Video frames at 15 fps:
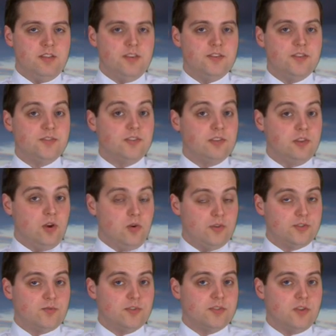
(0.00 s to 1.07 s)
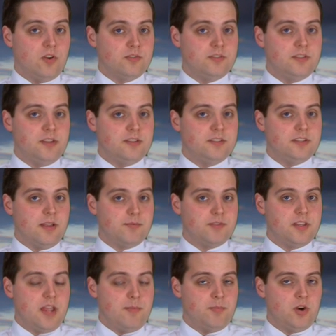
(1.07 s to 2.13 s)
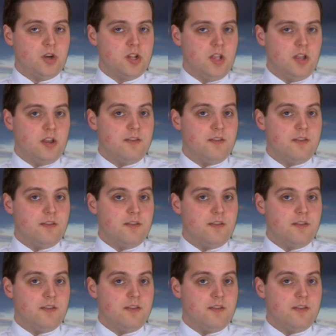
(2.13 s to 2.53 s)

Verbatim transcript: This is the lowest result since September,